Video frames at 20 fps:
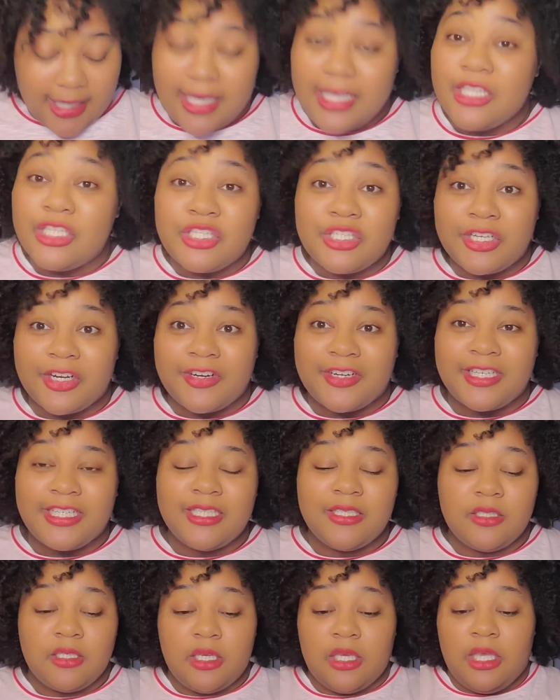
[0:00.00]
insert
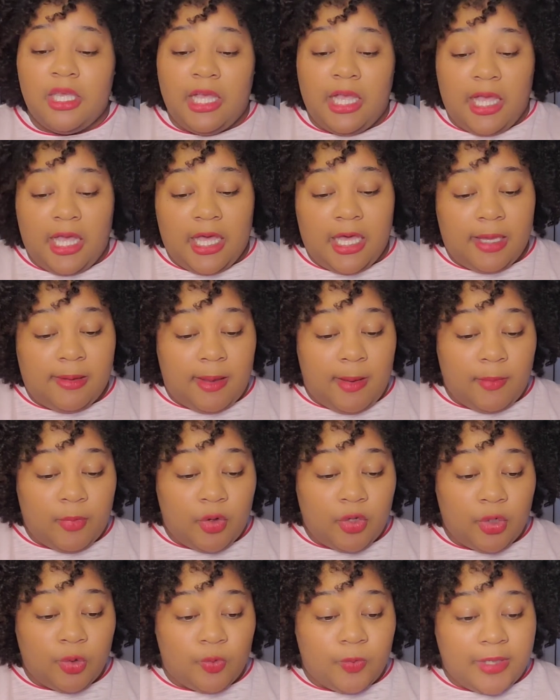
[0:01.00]
it. I'm
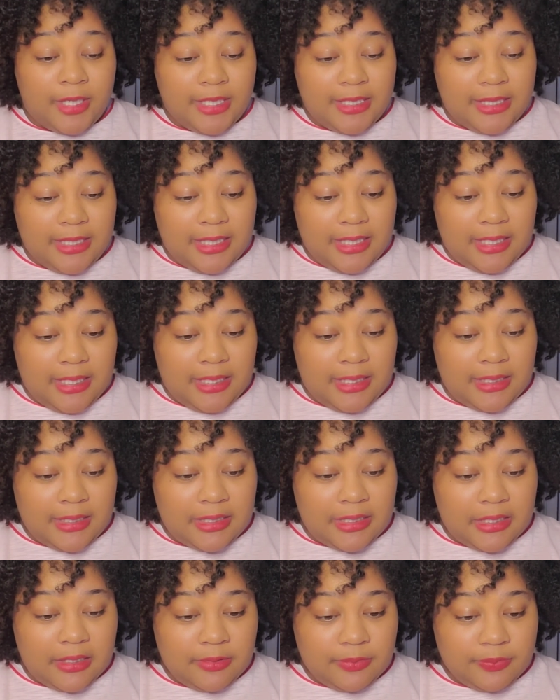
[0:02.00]
going to read these